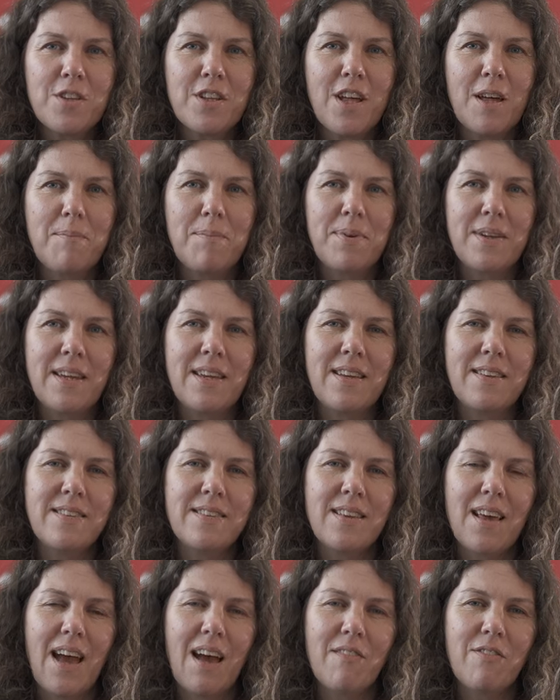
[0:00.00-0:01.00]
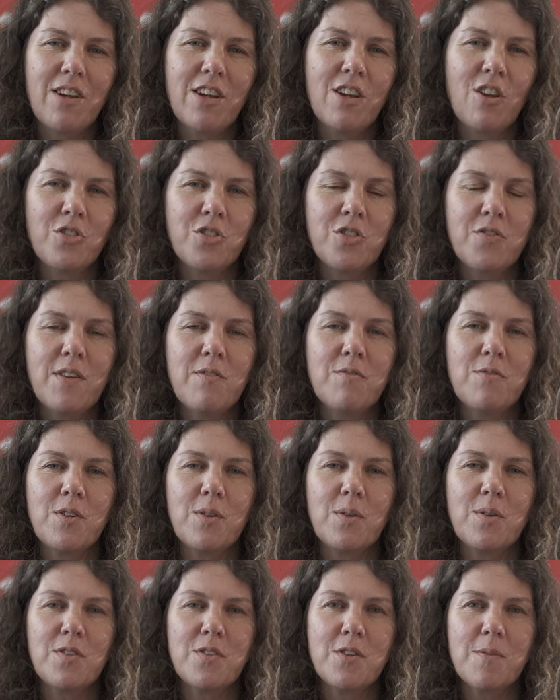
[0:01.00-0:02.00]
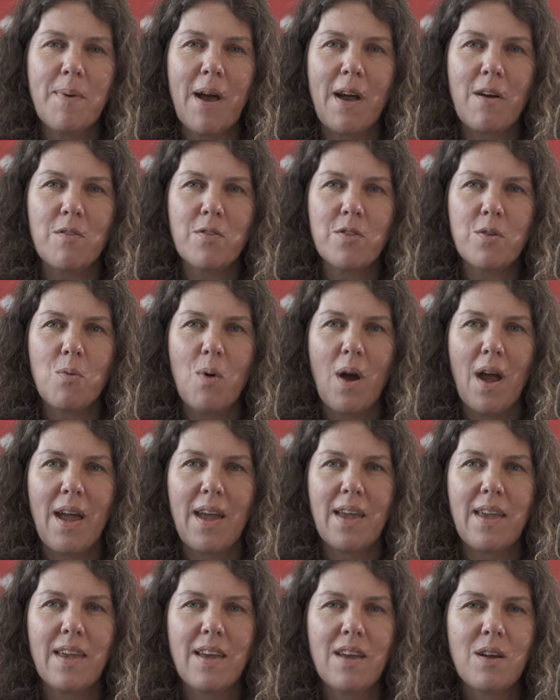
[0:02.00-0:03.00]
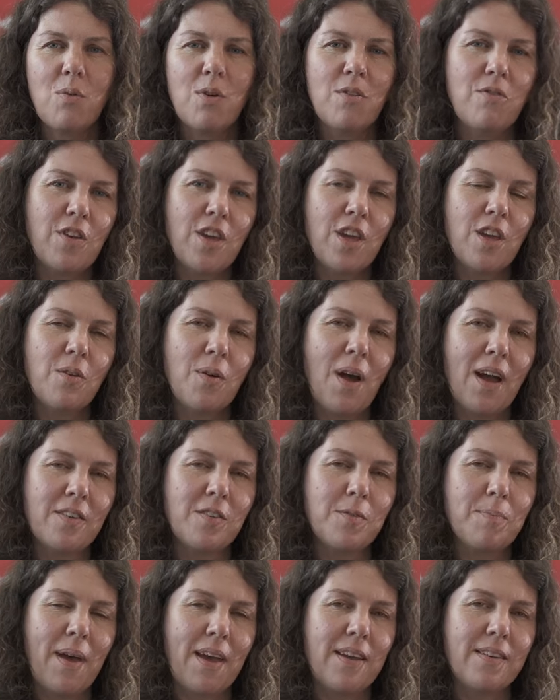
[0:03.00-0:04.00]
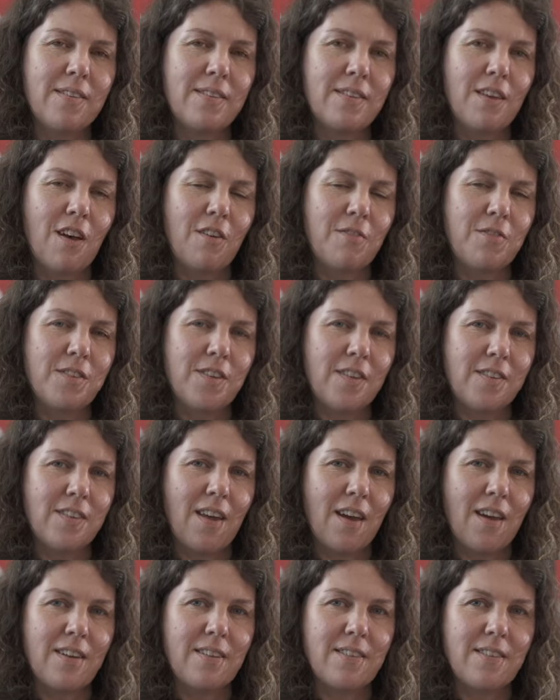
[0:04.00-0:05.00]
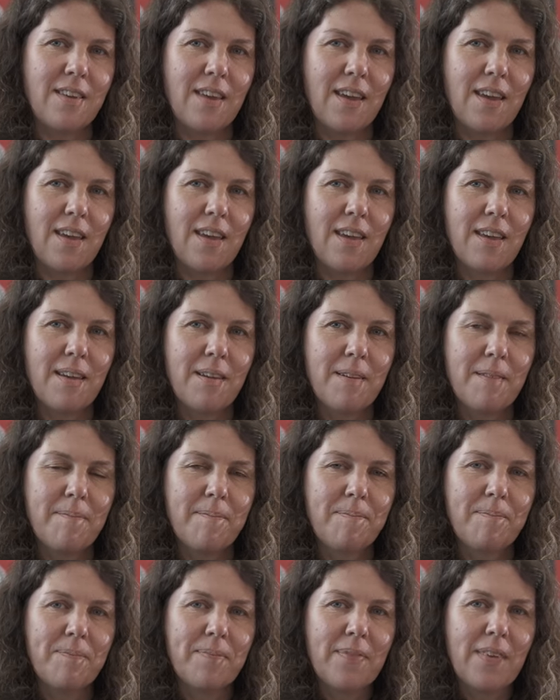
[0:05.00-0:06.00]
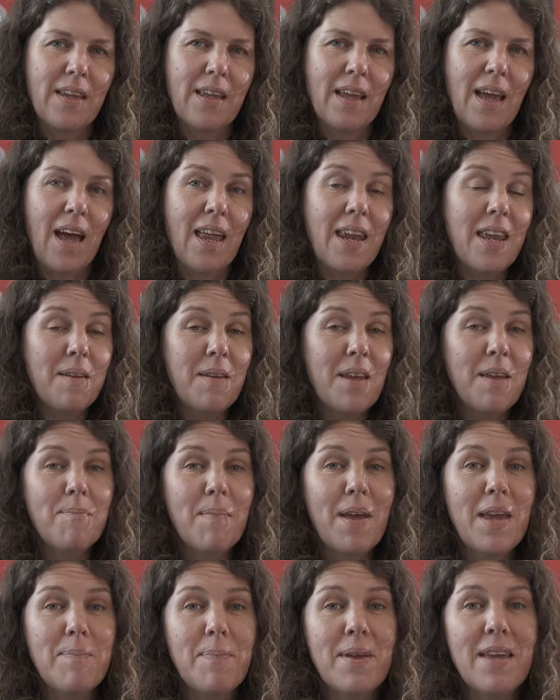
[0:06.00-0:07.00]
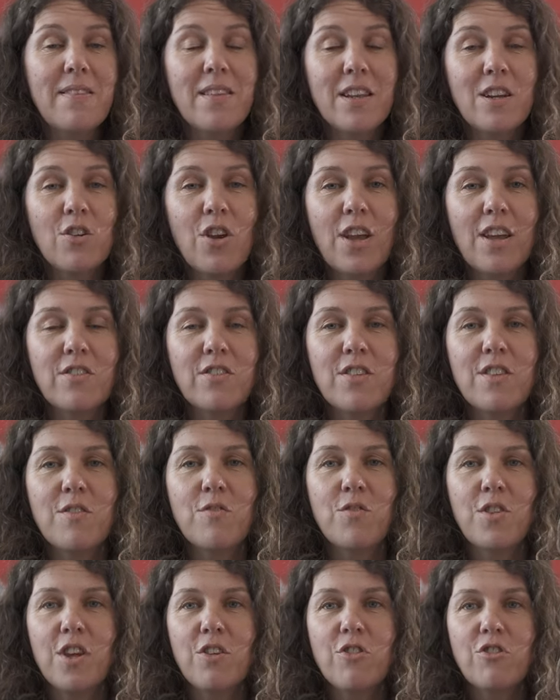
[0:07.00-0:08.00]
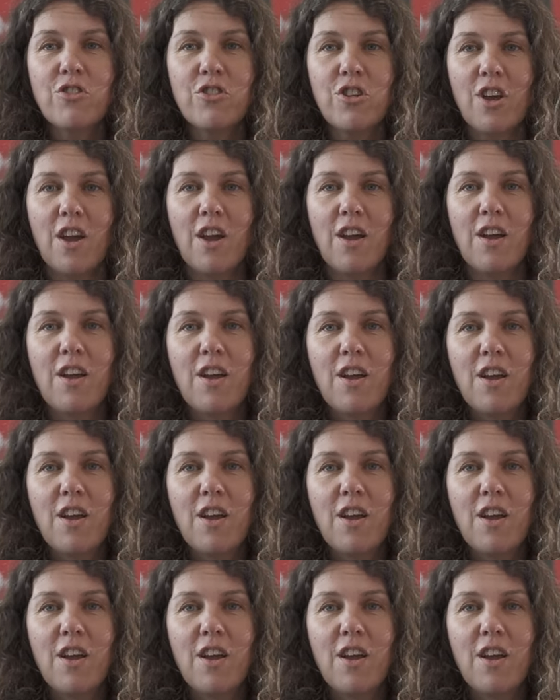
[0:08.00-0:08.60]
companies have a lot of influence about the way we view aspects of society. And it may be that looking to the future,